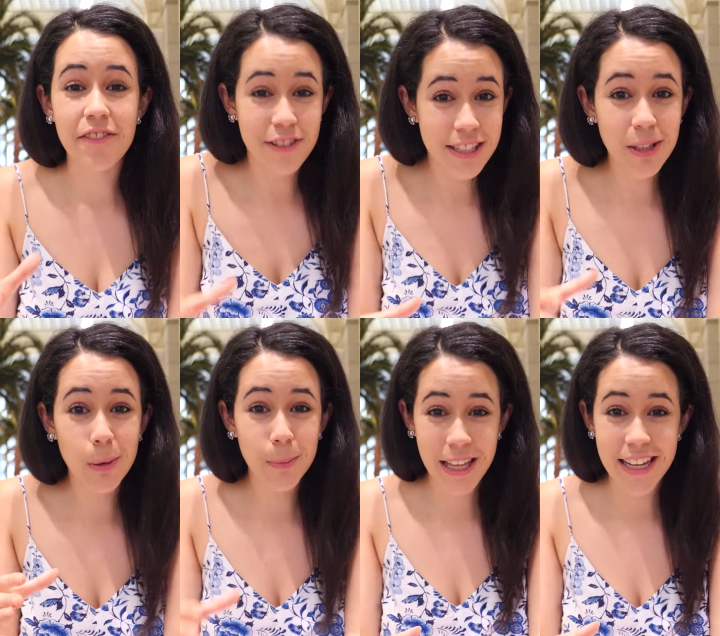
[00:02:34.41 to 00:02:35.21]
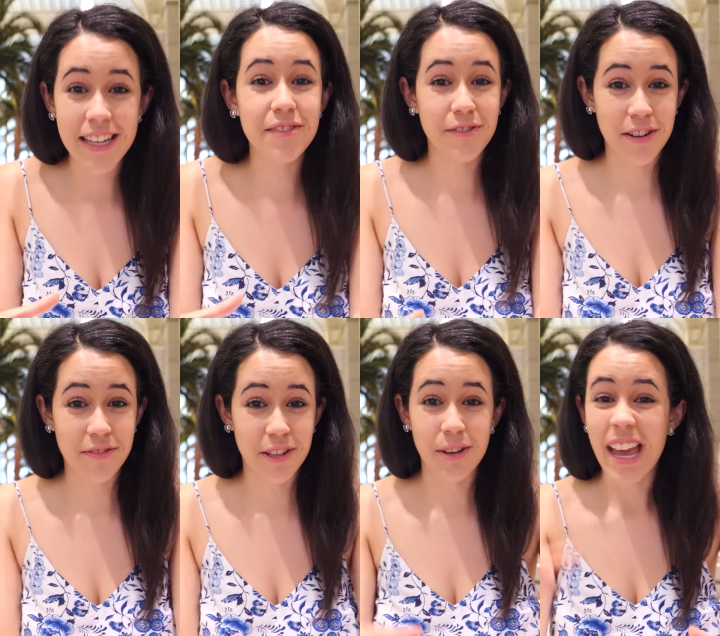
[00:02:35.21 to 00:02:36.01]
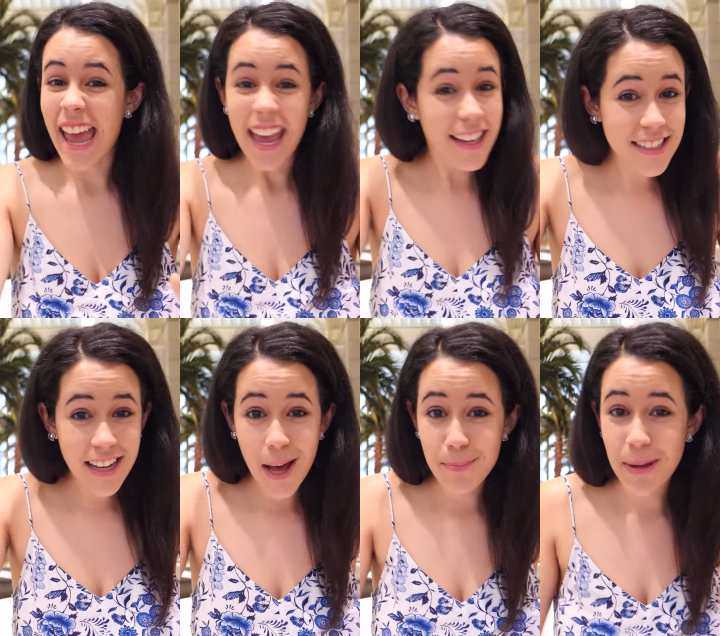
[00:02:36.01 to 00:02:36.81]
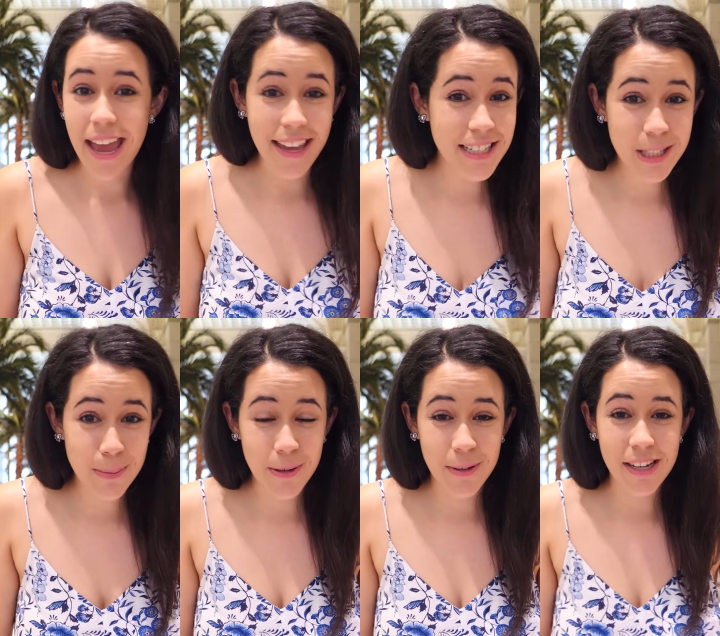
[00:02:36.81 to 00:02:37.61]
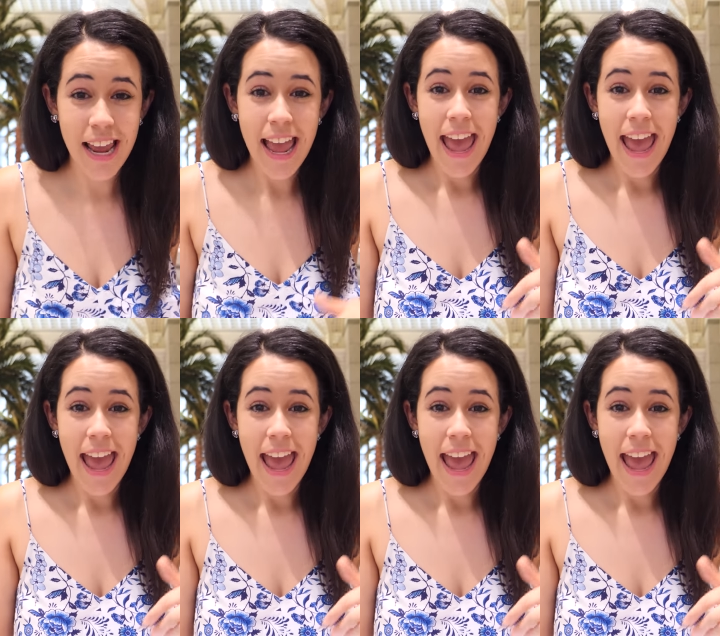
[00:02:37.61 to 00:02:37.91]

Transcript: a physical plate in front of you, and a cup and a spoon,